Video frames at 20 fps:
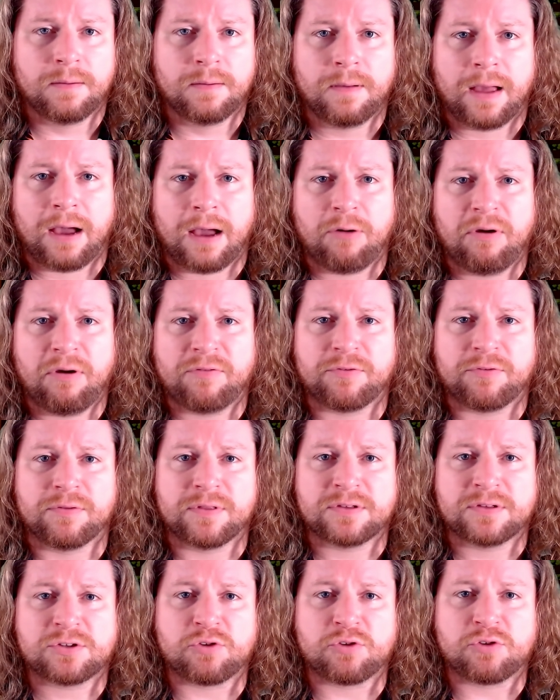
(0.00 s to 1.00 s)
However,
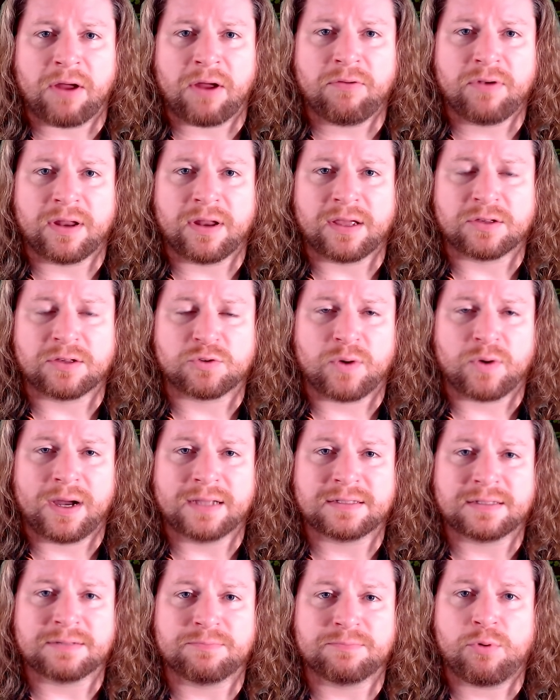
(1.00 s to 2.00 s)
this grounding is why
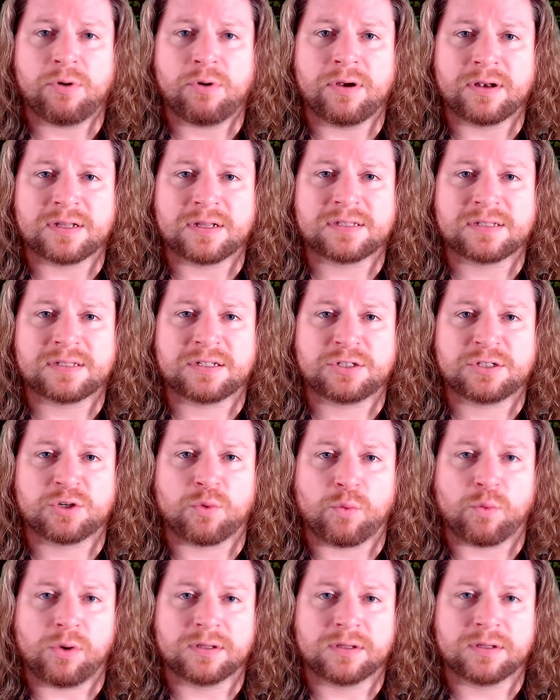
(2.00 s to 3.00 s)
it's important to set your
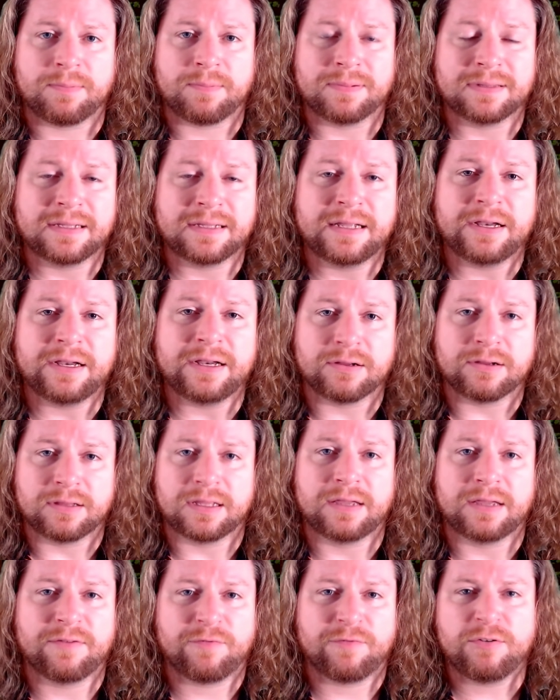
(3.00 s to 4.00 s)
world up
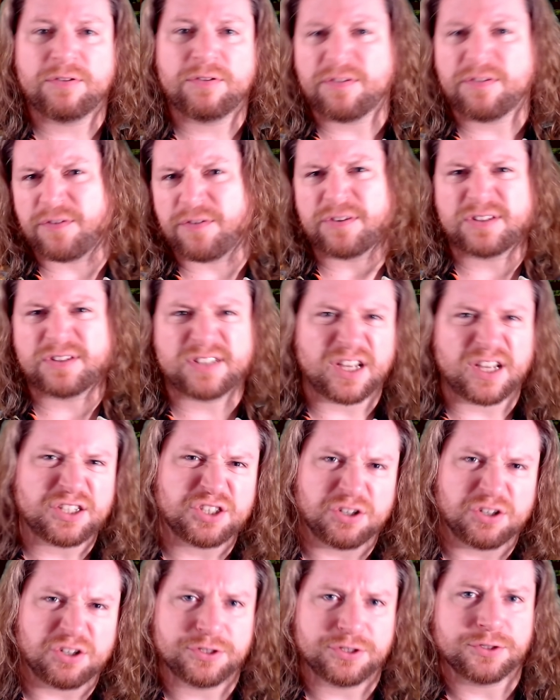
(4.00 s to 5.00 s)
linearly for the first
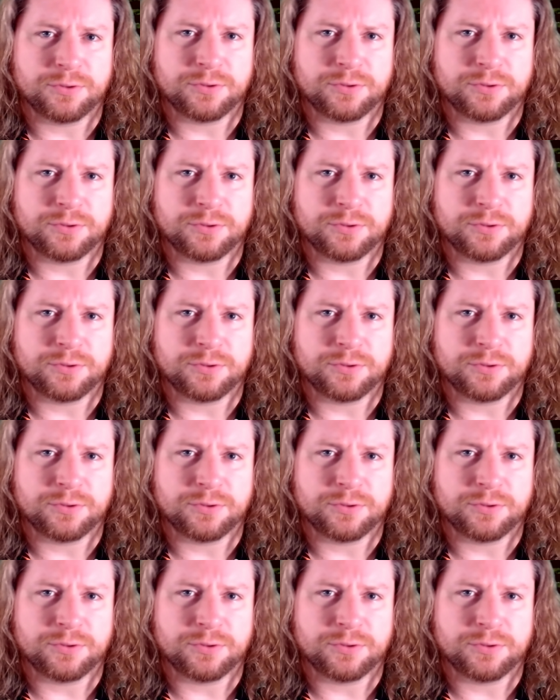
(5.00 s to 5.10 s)
session or 2.